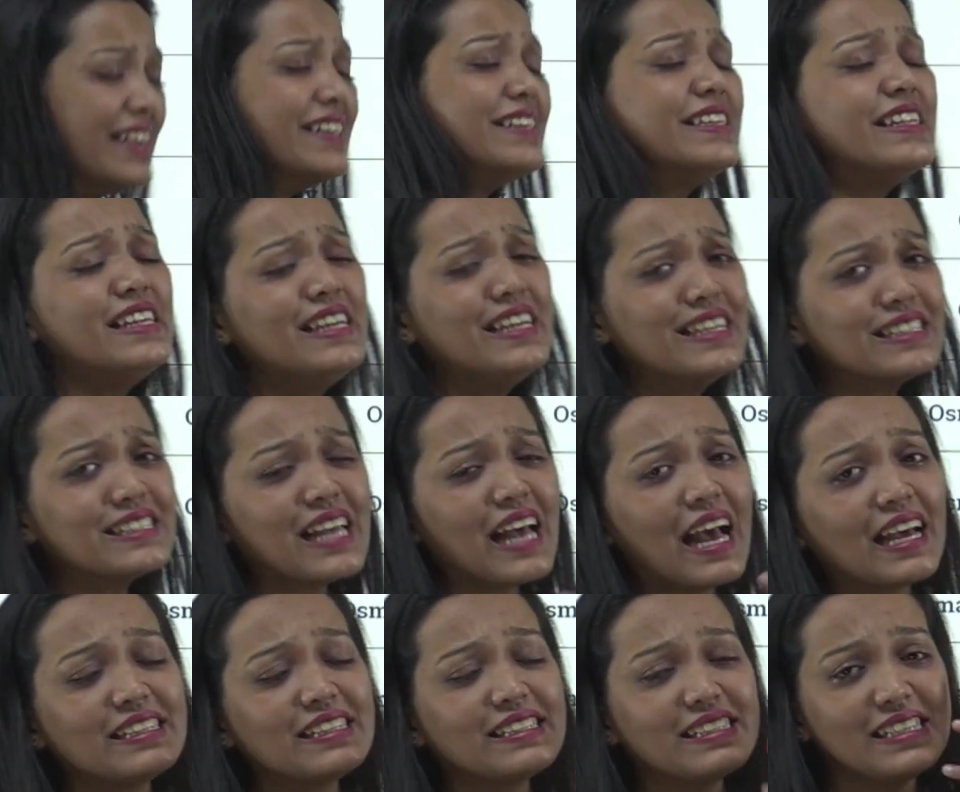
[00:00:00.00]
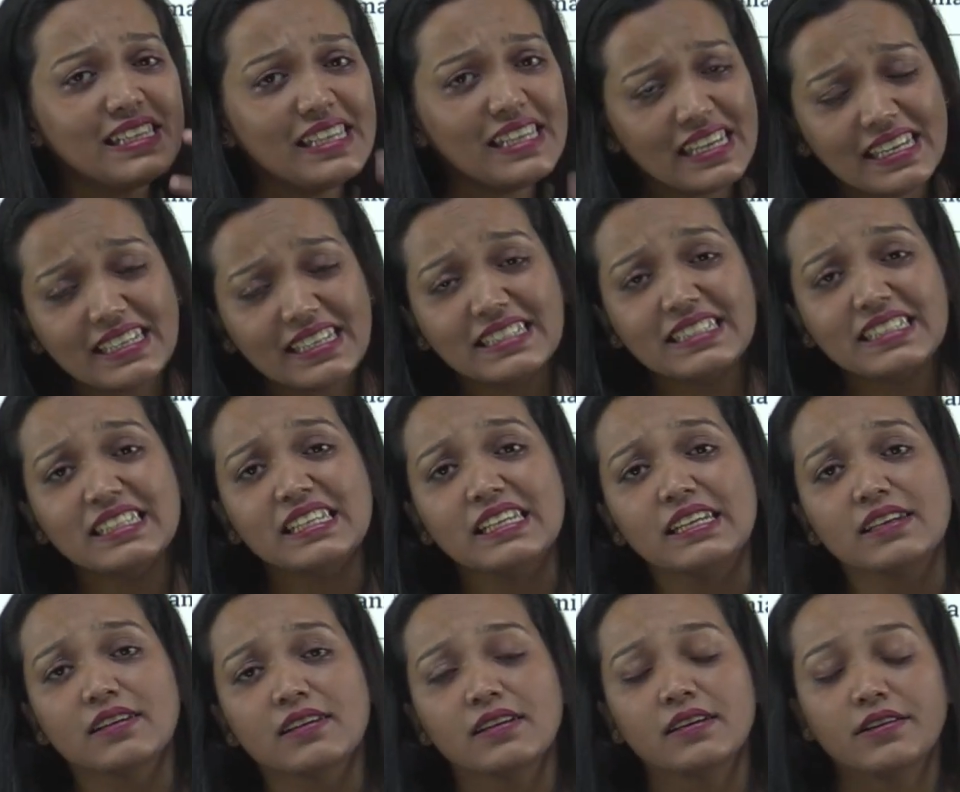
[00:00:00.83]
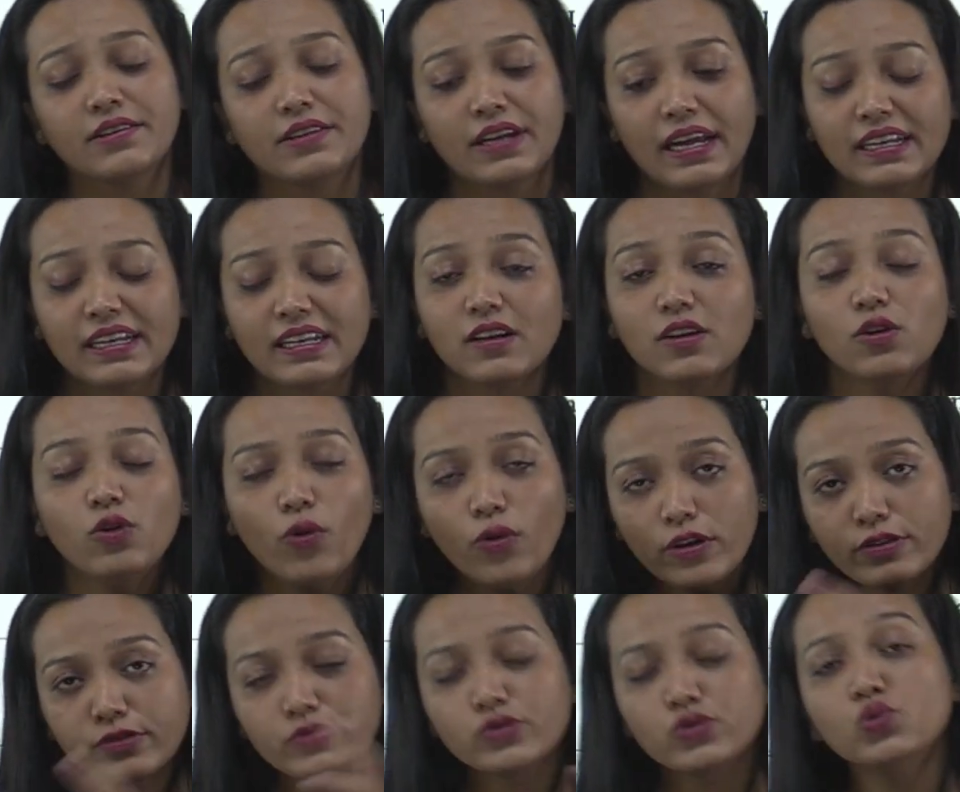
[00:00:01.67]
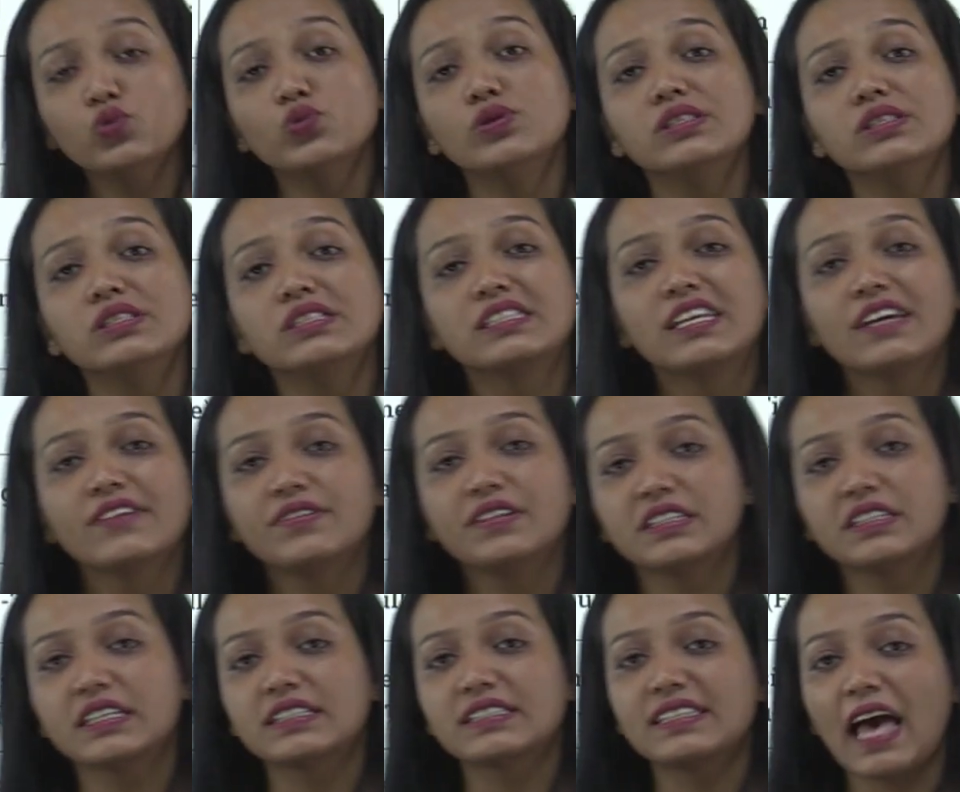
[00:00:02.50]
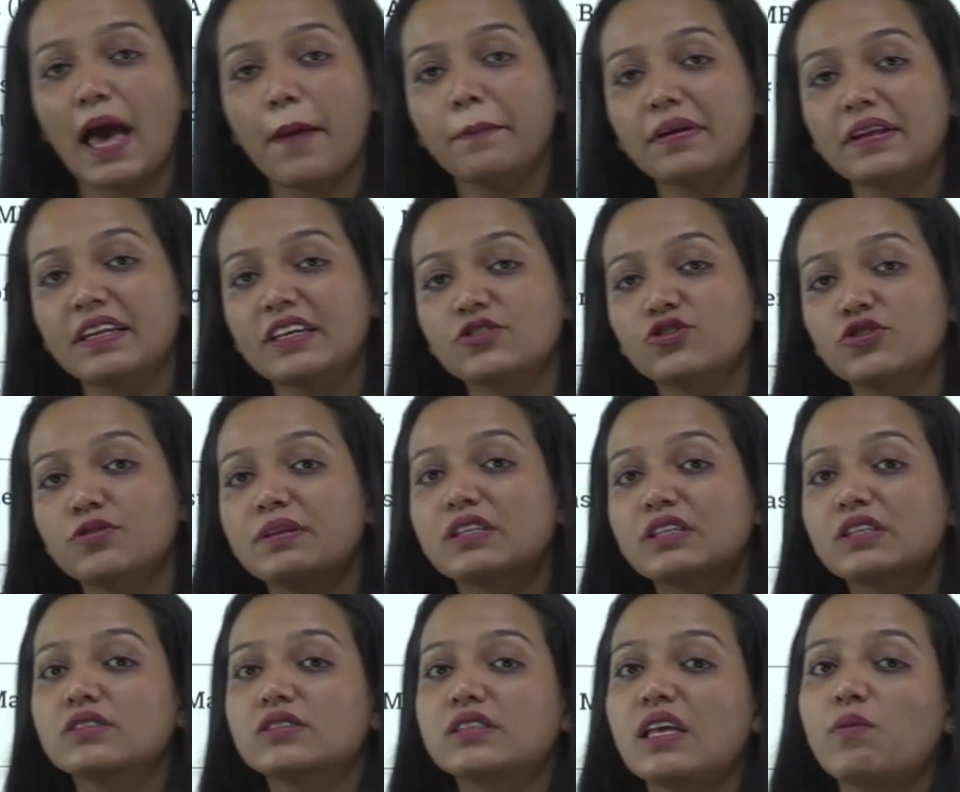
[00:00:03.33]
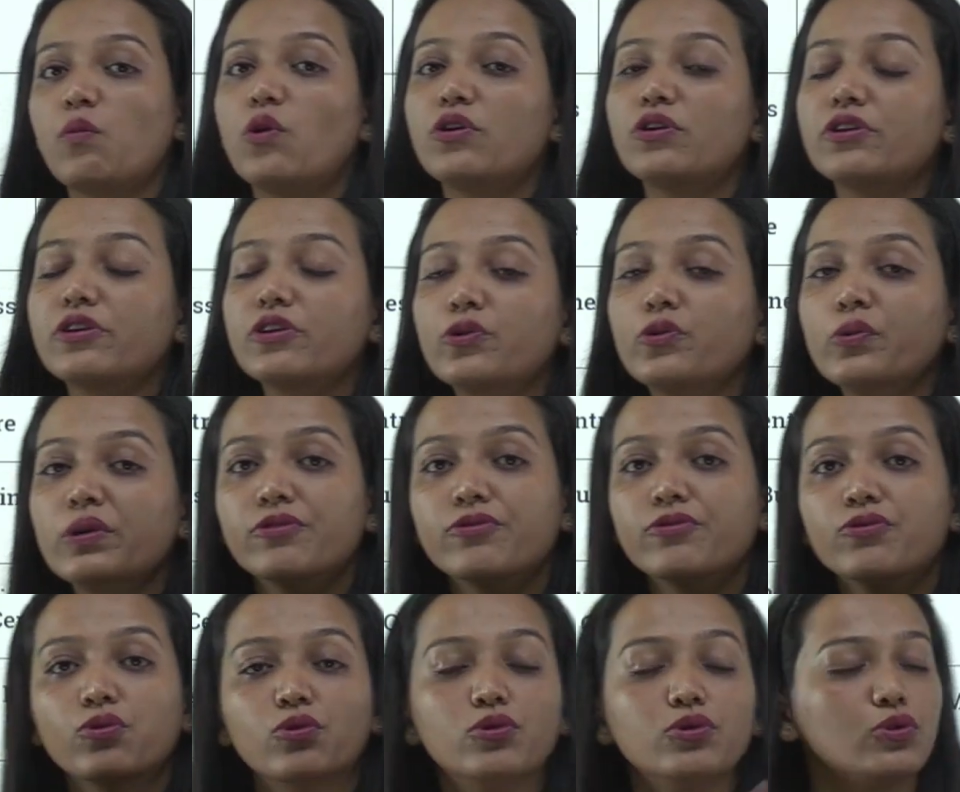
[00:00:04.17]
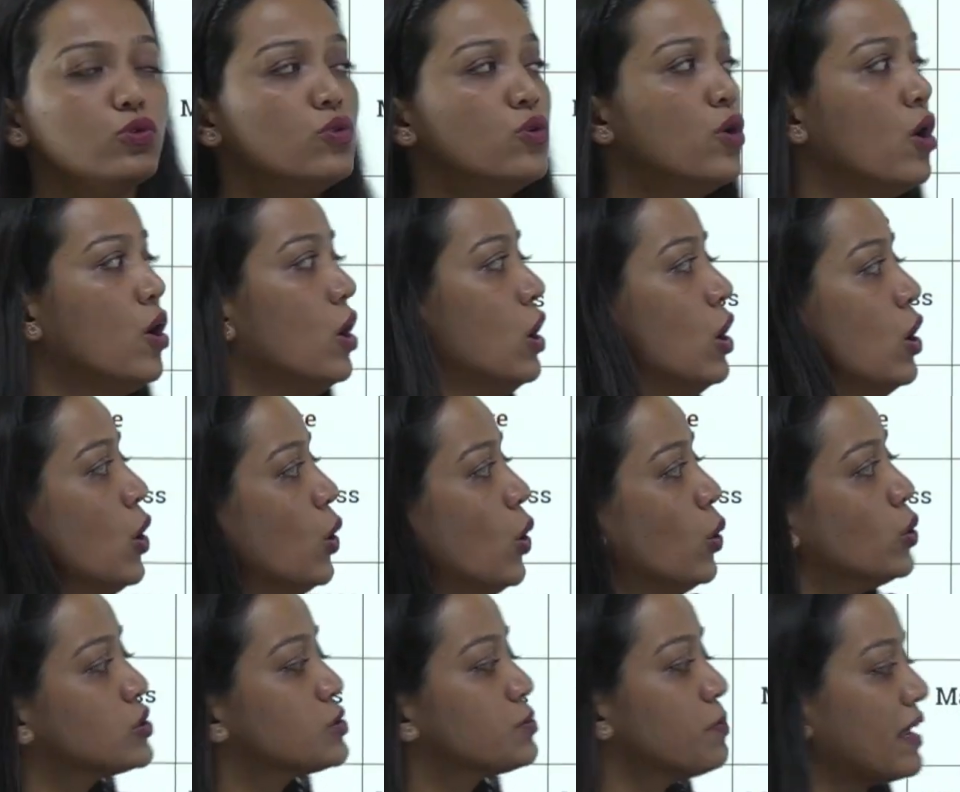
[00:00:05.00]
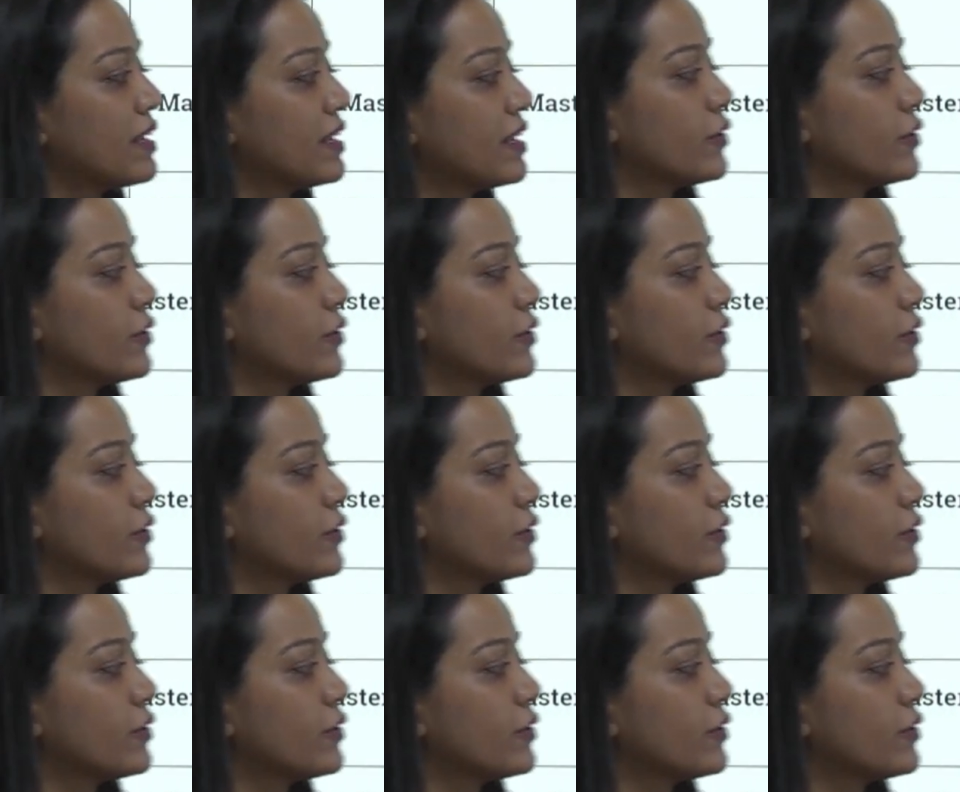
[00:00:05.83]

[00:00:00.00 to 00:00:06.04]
TSICET, right, a lot of students get this examination because they wanted to enroll to Osmania